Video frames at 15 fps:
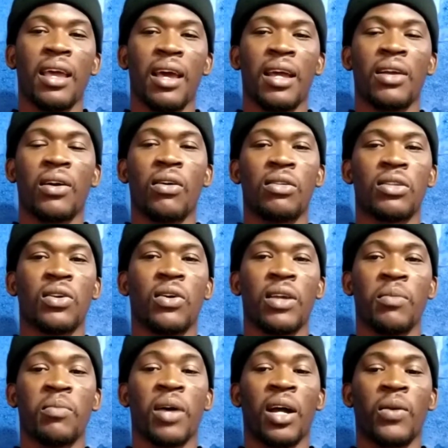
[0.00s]
And also
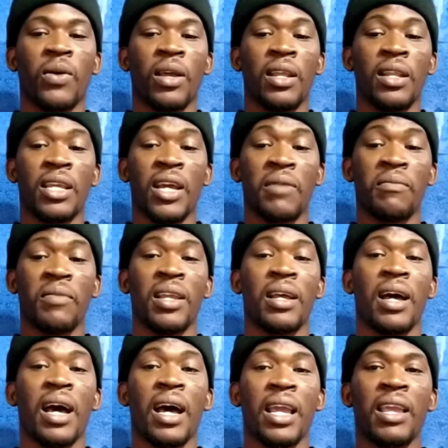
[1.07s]
in Patwa it can mean
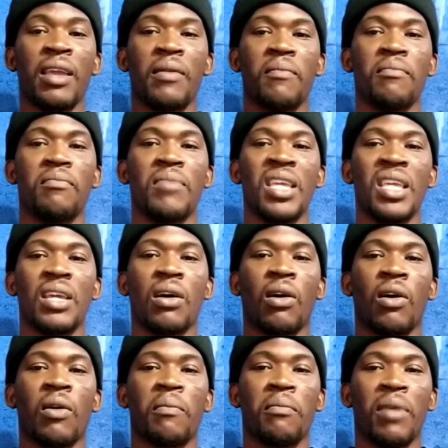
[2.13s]
I, me,
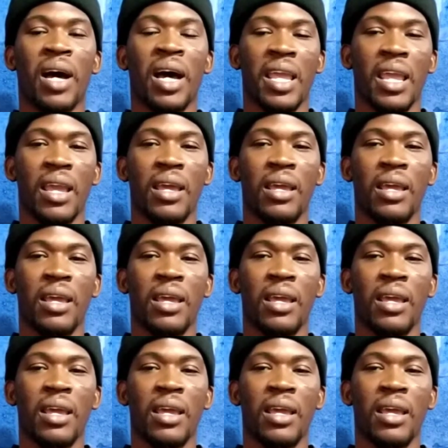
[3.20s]
or my.